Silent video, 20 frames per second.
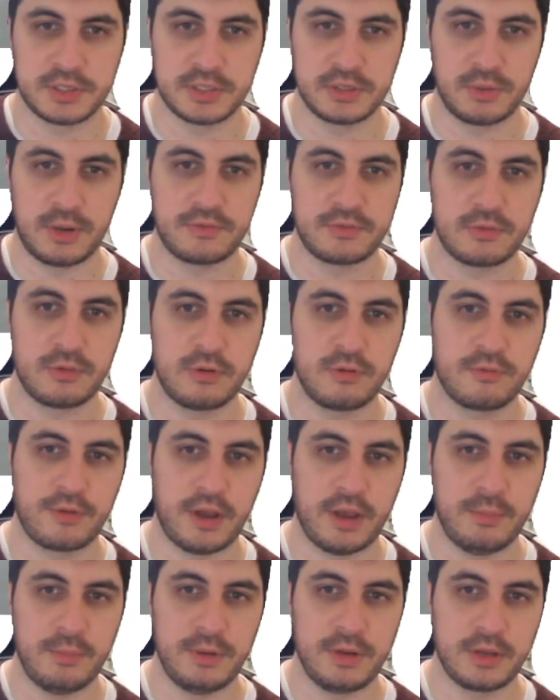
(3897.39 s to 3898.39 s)
So after
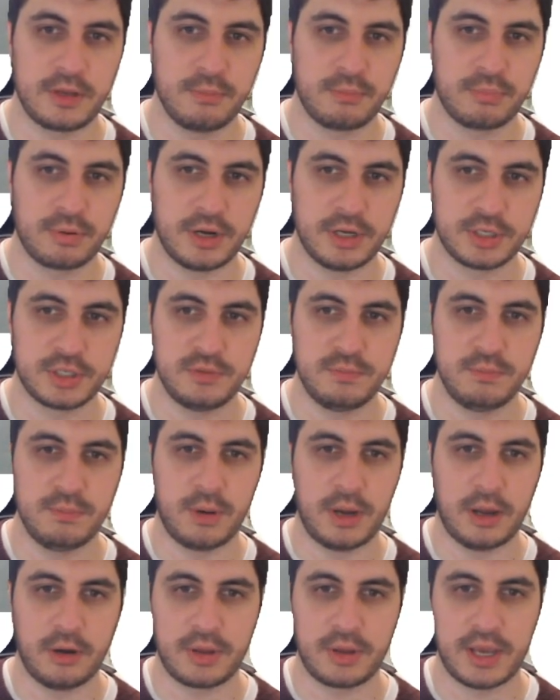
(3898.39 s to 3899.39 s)
refinement and compression,
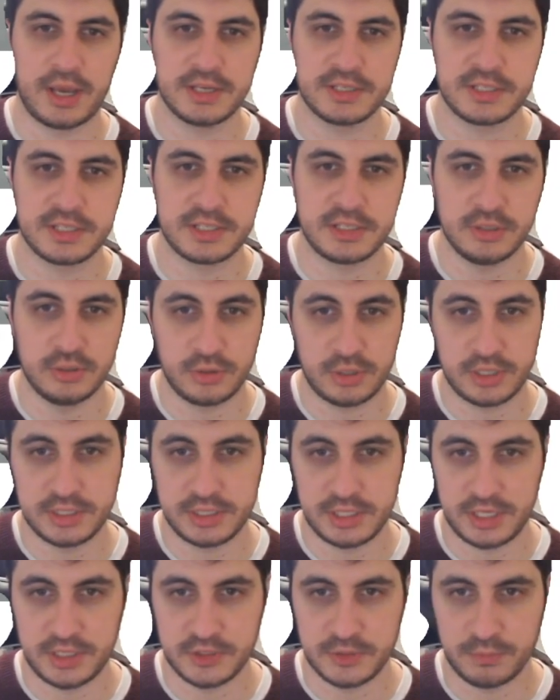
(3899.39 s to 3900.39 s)
biogas still
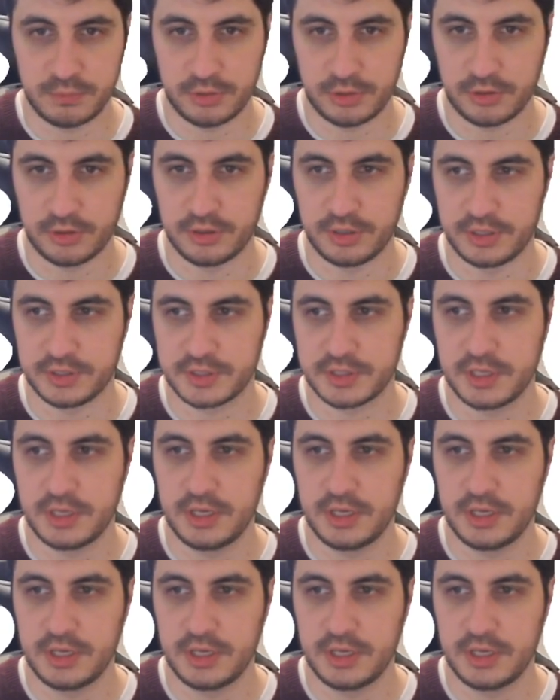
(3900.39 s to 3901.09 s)
contains impurities.